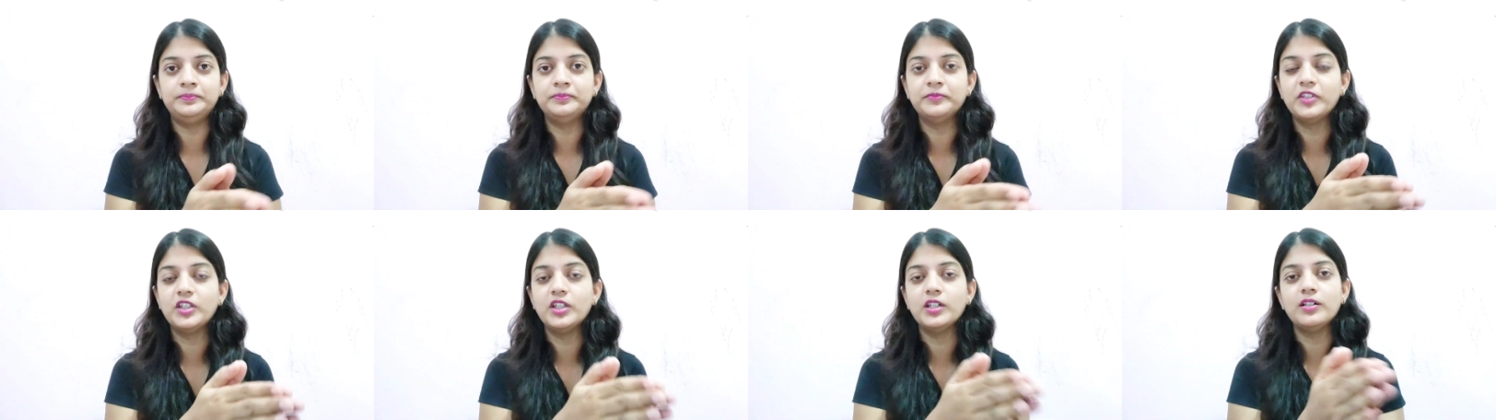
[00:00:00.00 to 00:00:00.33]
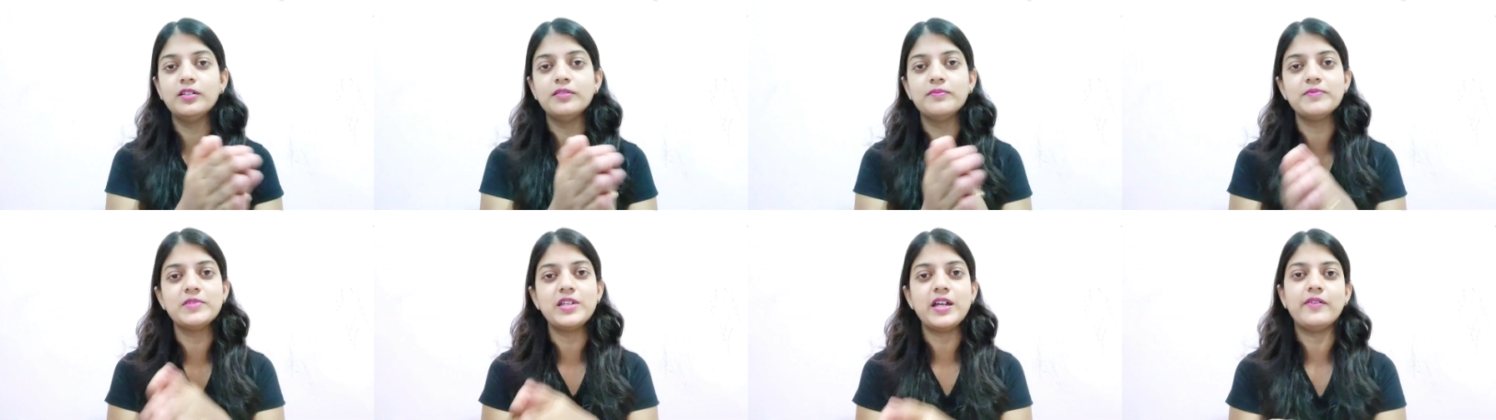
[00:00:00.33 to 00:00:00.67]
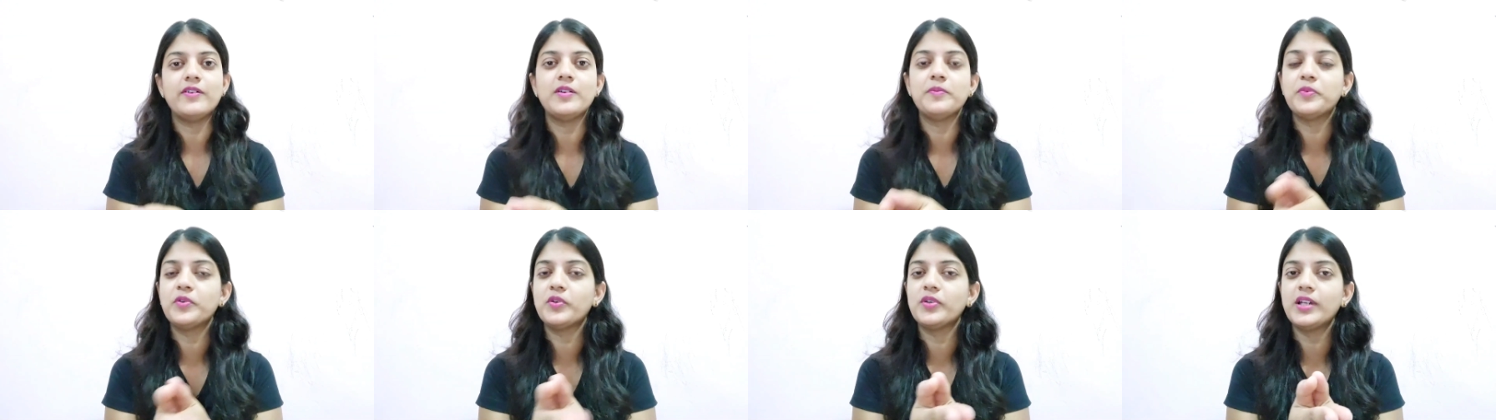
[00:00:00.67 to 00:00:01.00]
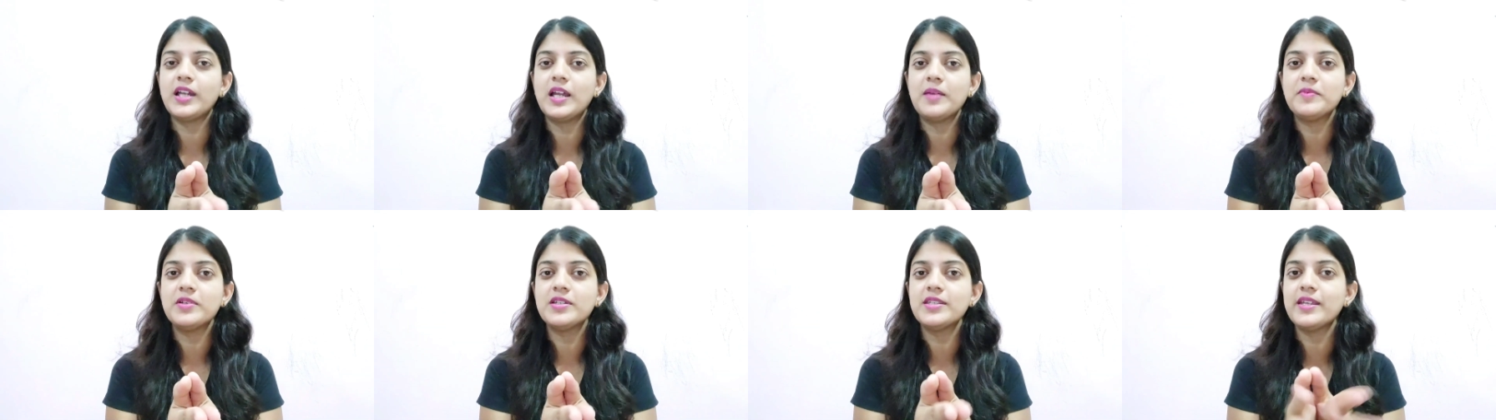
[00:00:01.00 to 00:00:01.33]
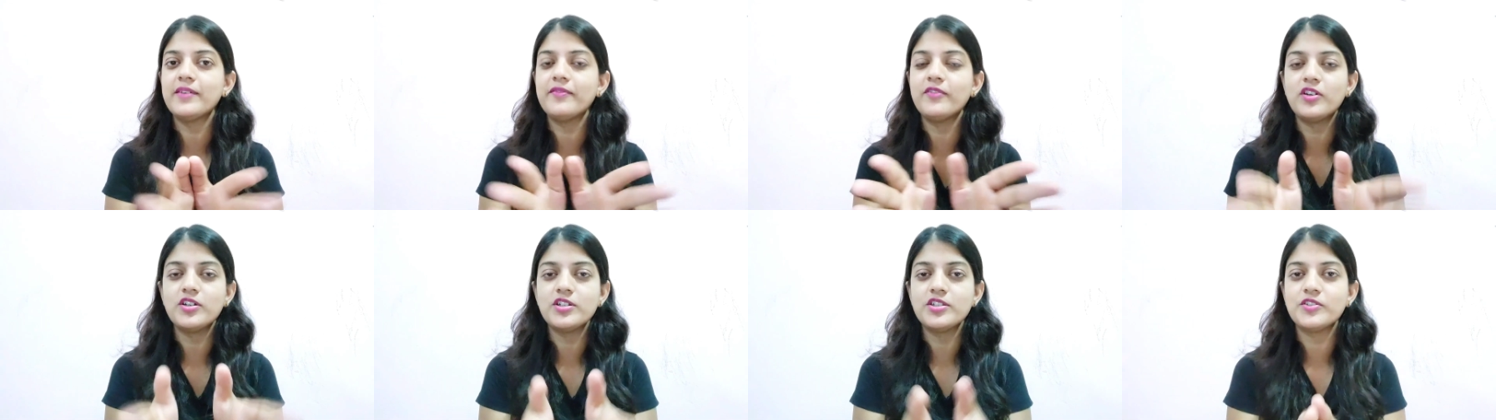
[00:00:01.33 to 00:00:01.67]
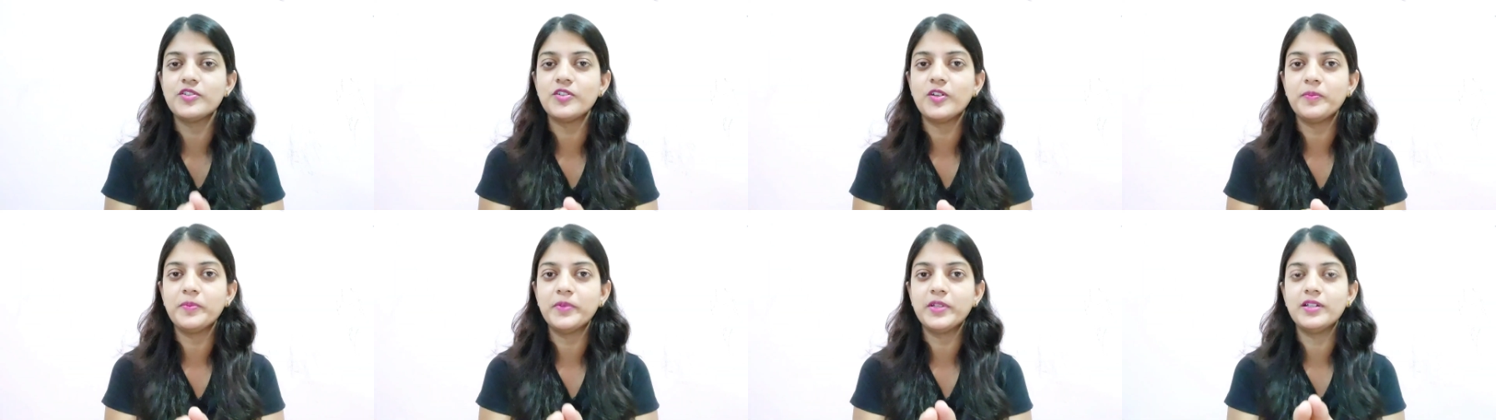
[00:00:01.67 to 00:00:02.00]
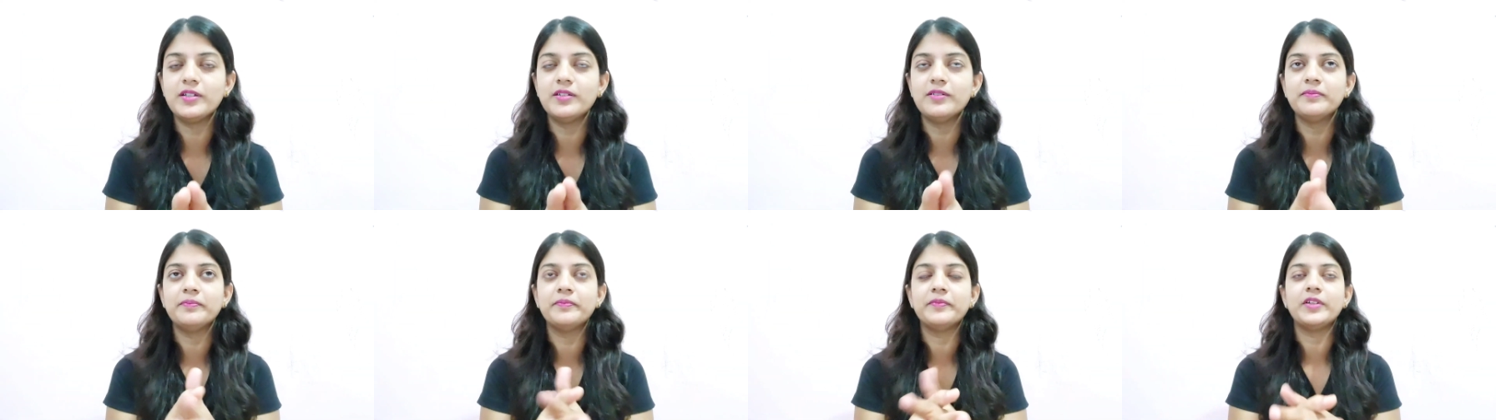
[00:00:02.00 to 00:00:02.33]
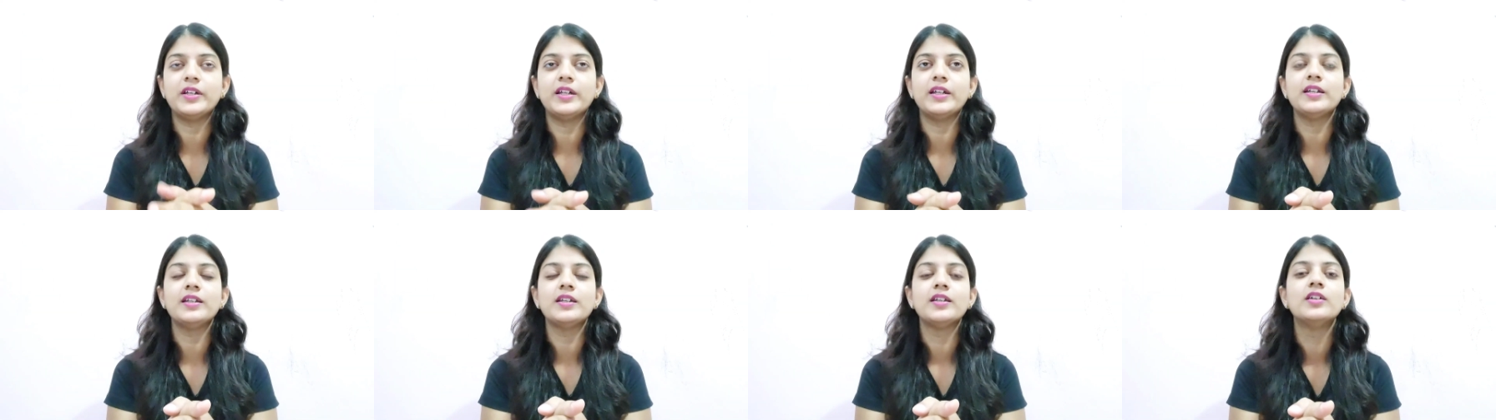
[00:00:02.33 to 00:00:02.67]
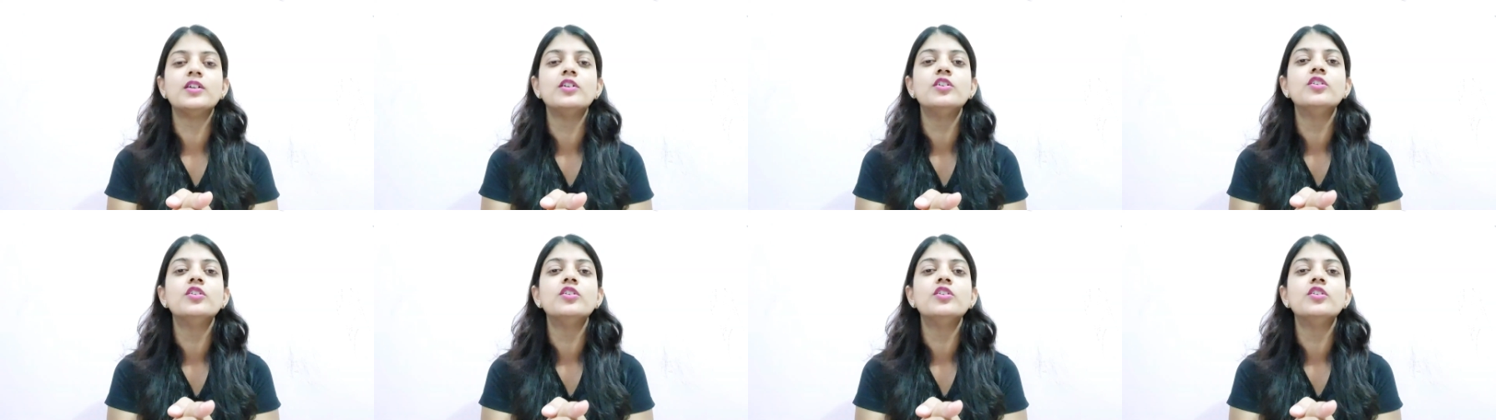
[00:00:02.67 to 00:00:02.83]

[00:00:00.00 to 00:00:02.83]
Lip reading: the Java programmers have not stopped here, right?